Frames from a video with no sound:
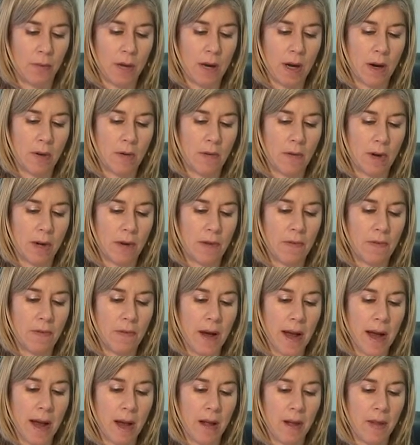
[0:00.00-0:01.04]
we are going to
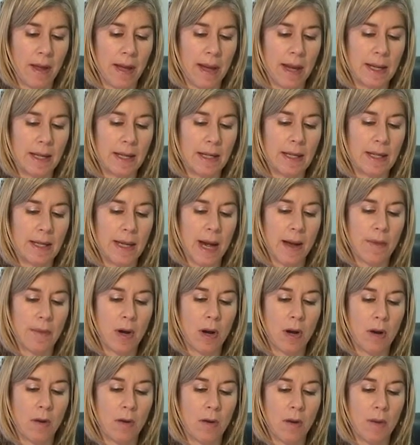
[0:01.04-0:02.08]
file a
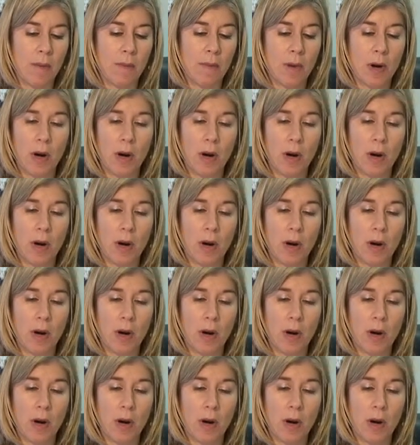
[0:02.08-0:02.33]
demo